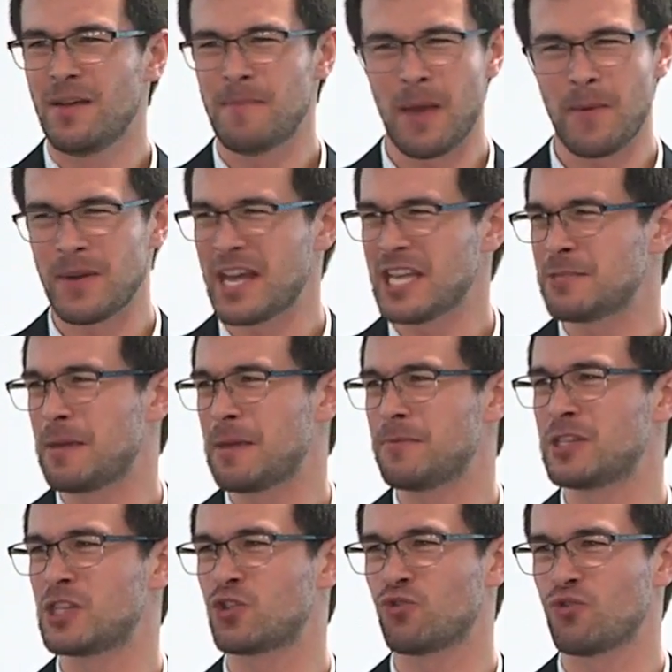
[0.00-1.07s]
Then we need to
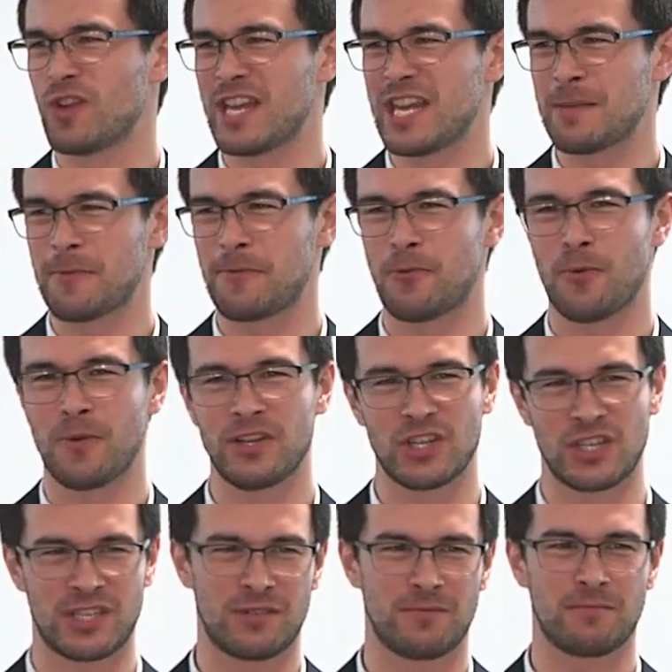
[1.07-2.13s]
be screening before we
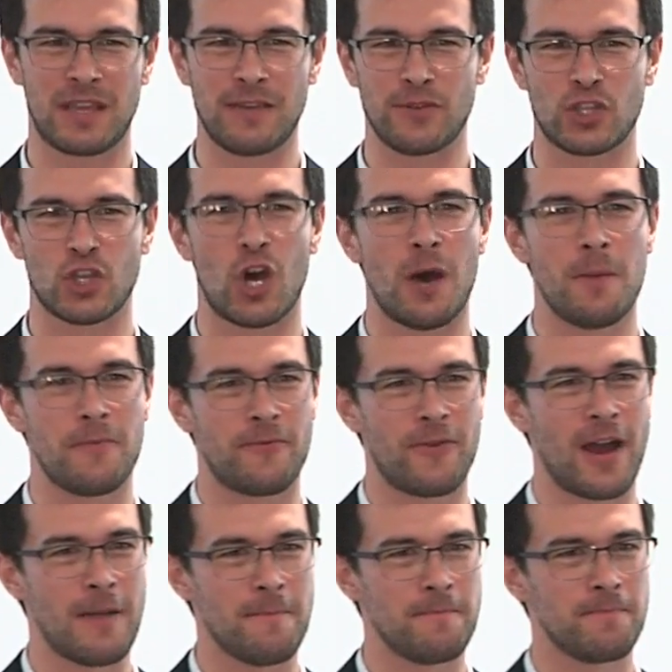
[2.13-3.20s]
just give a time
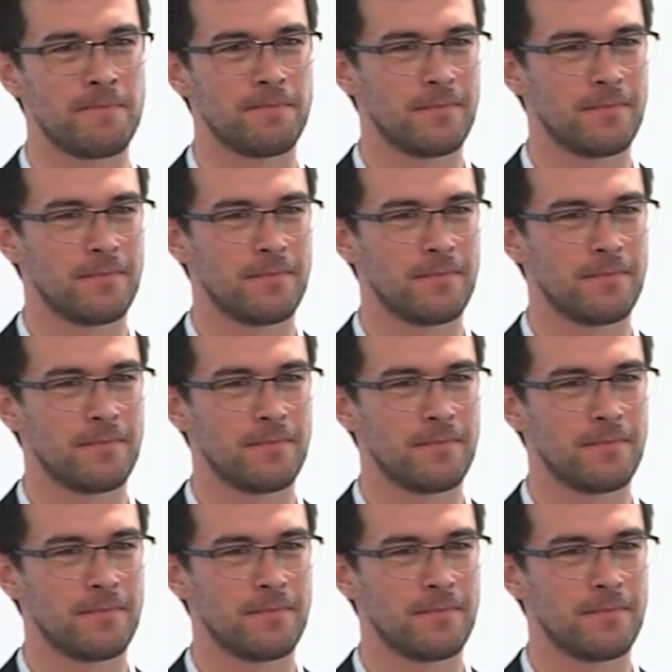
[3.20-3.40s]
frame